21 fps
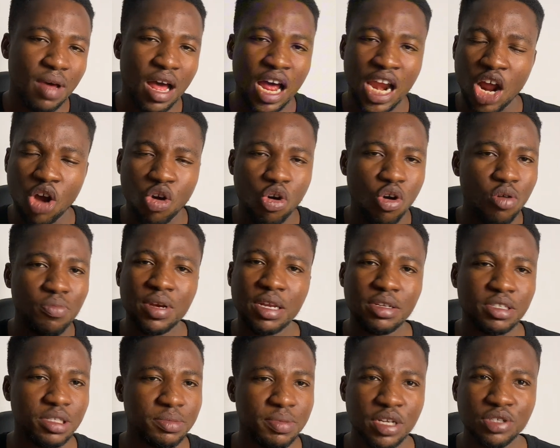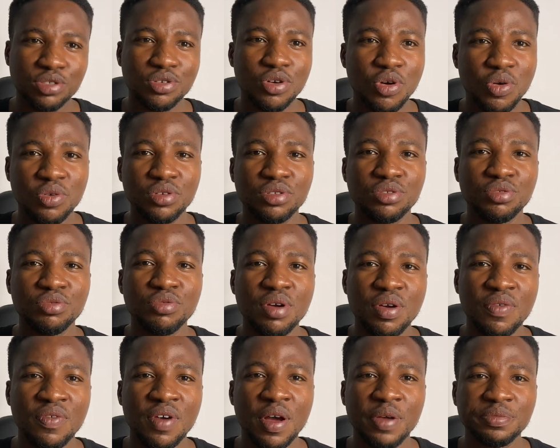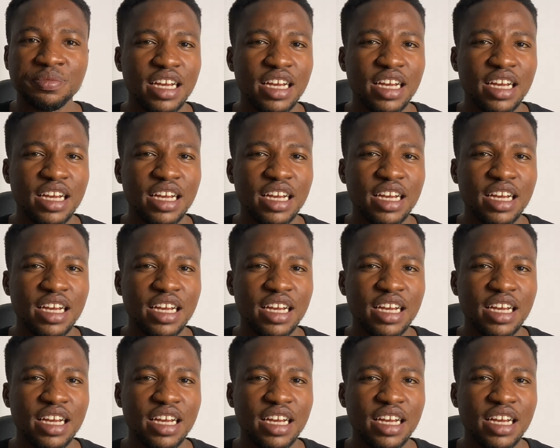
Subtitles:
an accomplishment or whatsoever.